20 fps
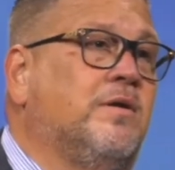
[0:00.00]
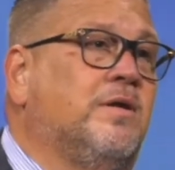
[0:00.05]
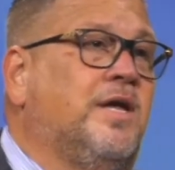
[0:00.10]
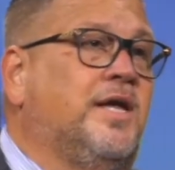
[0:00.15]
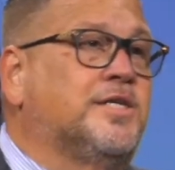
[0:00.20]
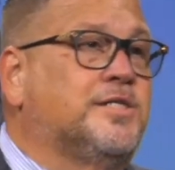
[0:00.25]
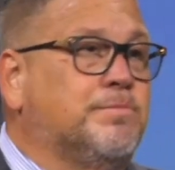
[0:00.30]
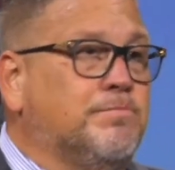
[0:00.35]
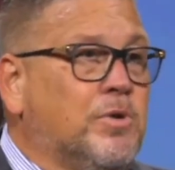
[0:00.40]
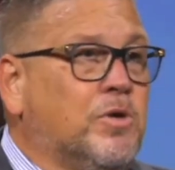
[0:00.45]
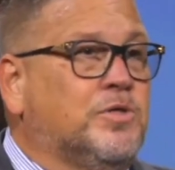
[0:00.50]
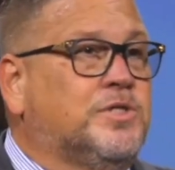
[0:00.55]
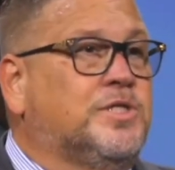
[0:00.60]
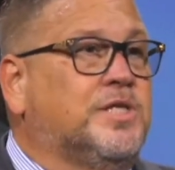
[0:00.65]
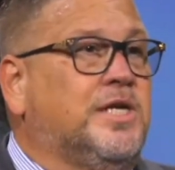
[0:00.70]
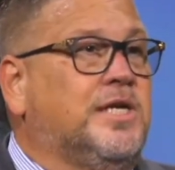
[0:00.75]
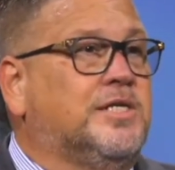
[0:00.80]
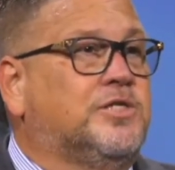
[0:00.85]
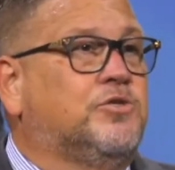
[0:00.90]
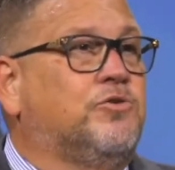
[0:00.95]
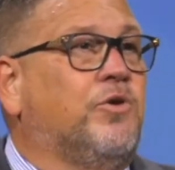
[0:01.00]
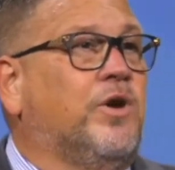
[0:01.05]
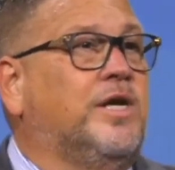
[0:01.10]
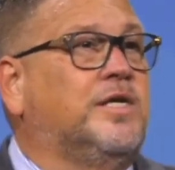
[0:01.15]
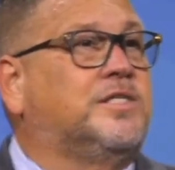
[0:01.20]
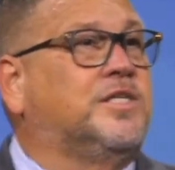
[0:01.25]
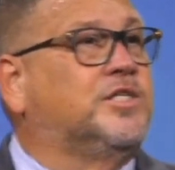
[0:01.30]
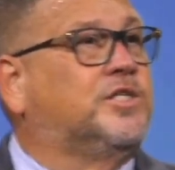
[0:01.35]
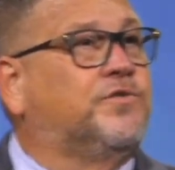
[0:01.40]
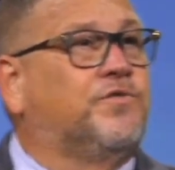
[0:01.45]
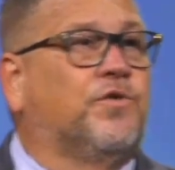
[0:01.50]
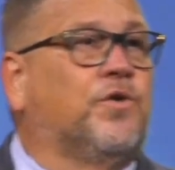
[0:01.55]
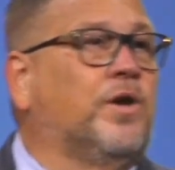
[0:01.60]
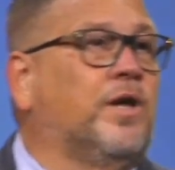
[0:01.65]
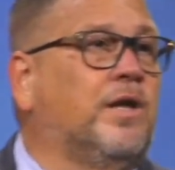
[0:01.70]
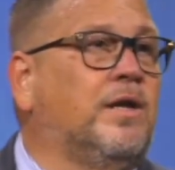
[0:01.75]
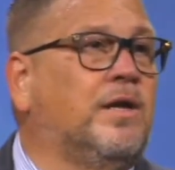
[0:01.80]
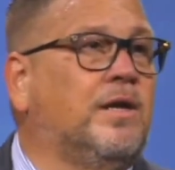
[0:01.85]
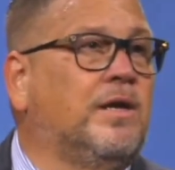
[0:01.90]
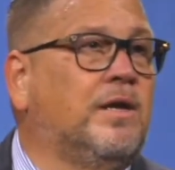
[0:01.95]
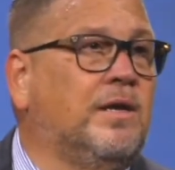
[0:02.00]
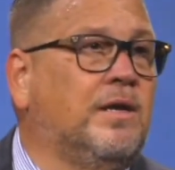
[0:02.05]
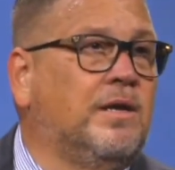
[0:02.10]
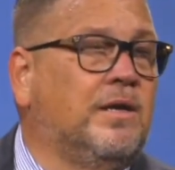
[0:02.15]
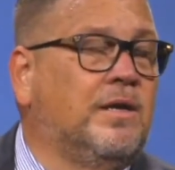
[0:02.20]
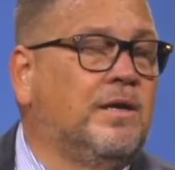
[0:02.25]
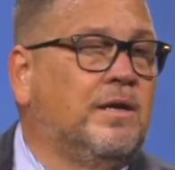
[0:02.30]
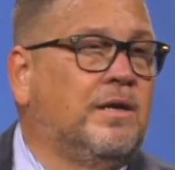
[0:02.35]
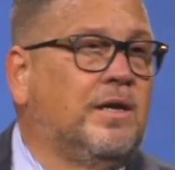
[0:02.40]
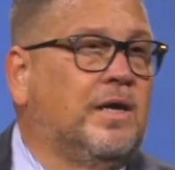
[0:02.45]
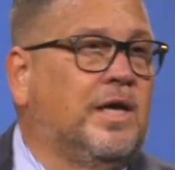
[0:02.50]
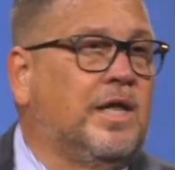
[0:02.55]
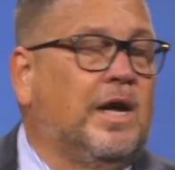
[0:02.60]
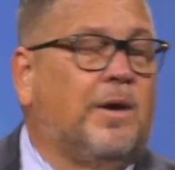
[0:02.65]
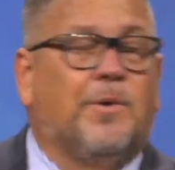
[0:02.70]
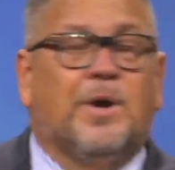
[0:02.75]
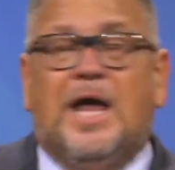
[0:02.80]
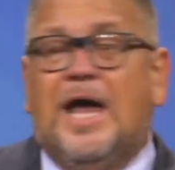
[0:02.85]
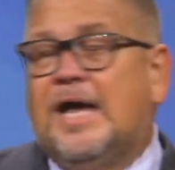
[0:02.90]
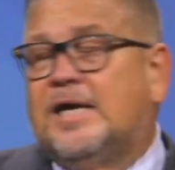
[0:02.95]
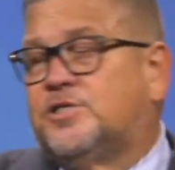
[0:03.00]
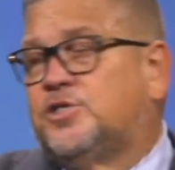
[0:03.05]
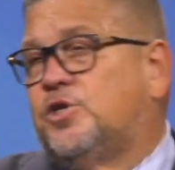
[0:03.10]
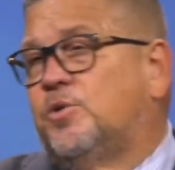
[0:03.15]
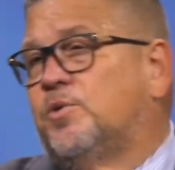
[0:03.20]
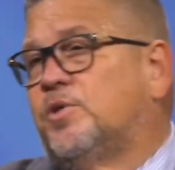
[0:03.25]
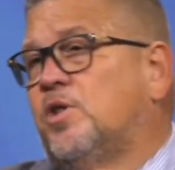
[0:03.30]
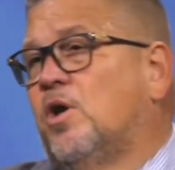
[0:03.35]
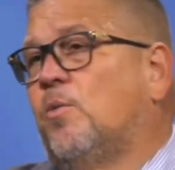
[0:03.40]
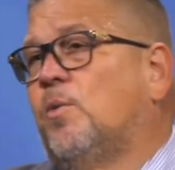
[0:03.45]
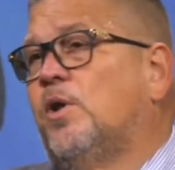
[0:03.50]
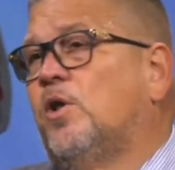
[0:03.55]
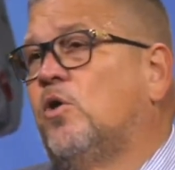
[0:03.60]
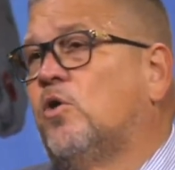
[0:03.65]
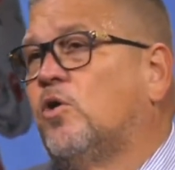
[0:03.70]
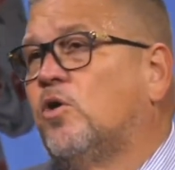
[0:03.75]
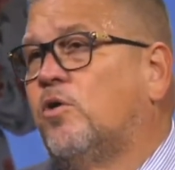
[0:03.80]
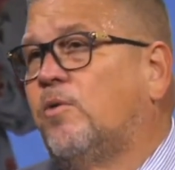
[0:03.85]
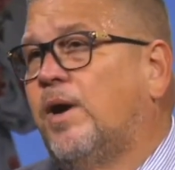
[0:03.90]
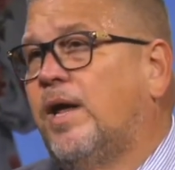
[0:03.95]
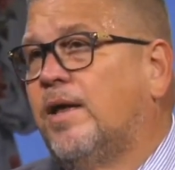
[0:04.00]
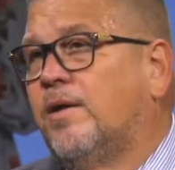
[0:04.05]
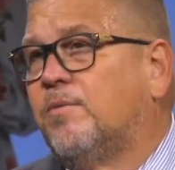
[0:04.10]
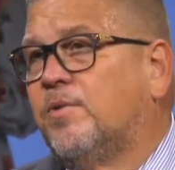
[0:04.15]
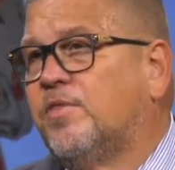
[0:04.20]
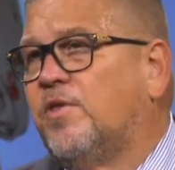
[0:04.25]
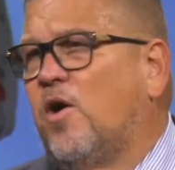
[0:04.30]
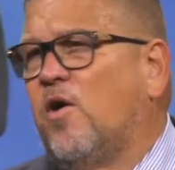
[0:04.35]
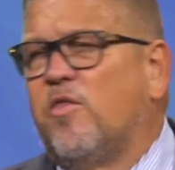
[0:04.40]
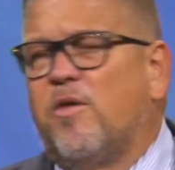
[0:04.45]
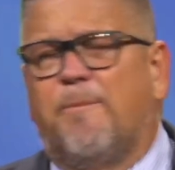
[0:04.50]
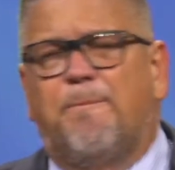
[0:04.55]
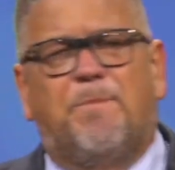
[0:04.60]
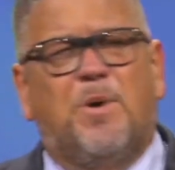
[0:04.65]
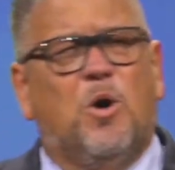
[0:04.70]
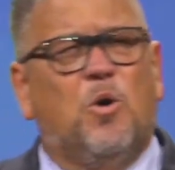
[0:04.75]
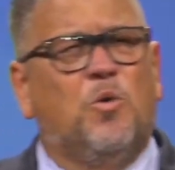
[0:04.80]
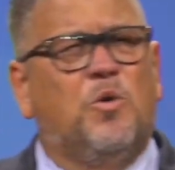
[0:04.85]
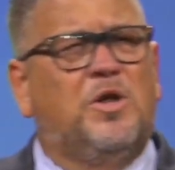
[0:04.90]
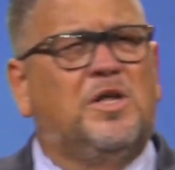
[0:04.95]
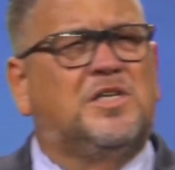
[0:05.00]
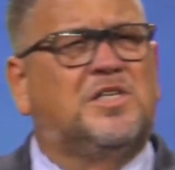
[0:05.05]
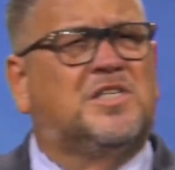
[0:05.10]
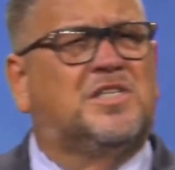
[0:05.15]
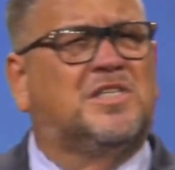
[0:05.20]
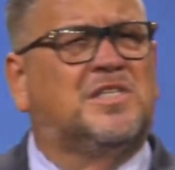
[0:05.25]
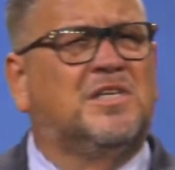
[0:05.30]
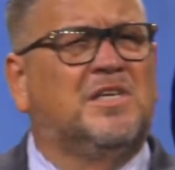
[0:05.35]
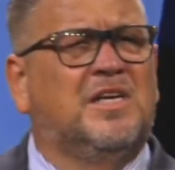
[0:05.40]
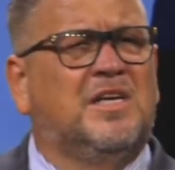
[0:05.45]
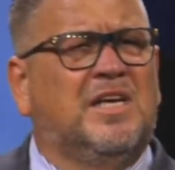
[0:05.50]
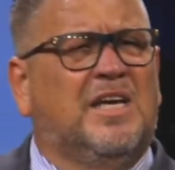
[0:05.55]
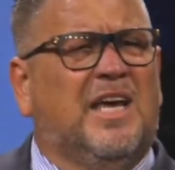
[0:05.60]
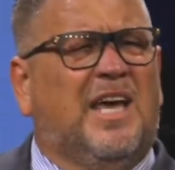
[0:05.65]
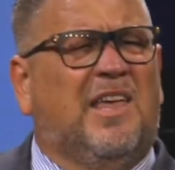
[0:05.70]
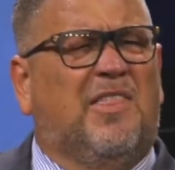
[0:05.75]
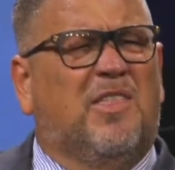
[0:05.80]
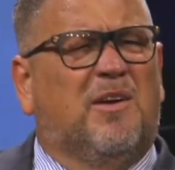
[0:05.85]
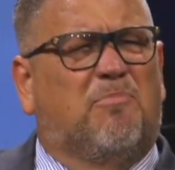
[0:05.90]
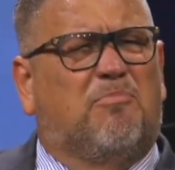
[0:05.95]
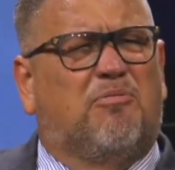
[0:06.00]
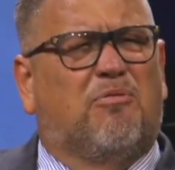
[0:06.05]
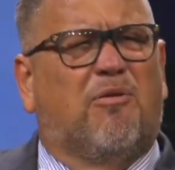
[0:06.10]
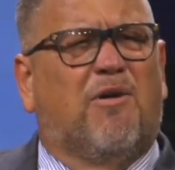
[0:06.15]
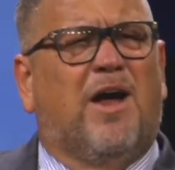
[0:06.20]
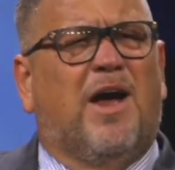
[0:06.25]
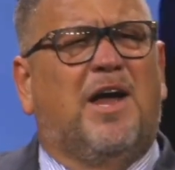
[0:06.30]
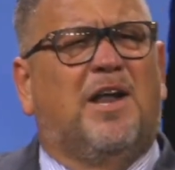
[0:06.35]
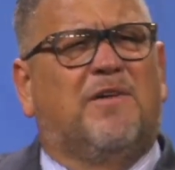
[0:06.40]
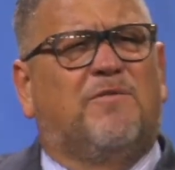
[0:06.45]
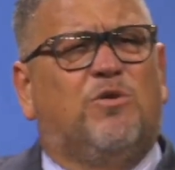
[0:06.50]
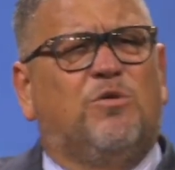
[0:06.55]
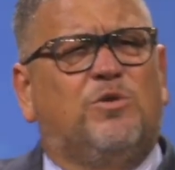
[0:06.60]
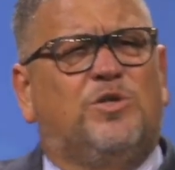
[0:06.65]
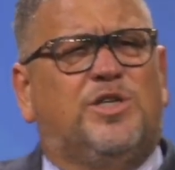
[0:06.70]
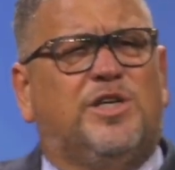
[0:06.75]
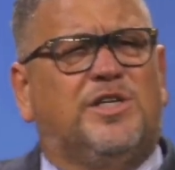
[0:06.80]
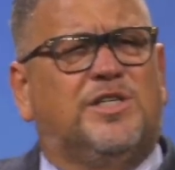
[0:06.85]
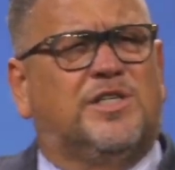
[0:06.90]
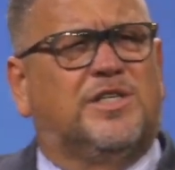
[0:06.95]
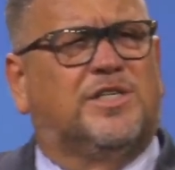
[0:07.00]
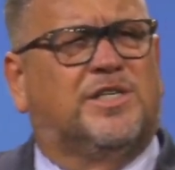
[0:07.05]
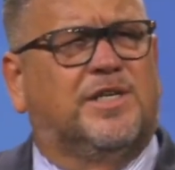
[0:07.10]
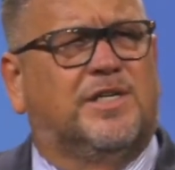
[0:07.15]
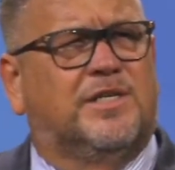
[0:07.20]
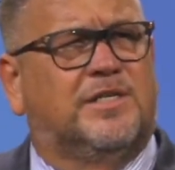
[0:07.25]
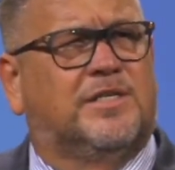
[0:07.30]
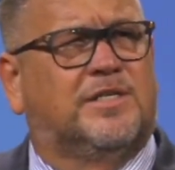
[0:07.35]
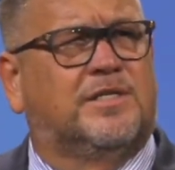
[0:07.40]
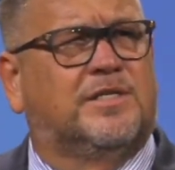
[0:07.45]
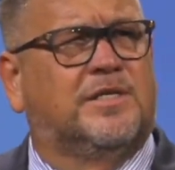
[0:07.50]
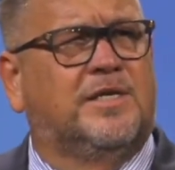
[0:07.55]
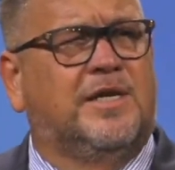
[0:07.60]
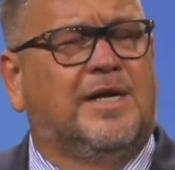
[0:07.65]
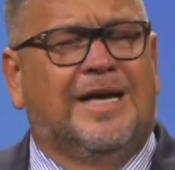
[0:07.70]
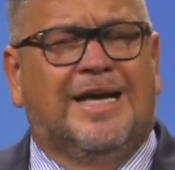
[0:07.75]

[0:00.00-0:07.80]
His mercy, His grace, it's free. And I want to ask you, with no one looking around, with all the boldness and the pride of who Jesus is,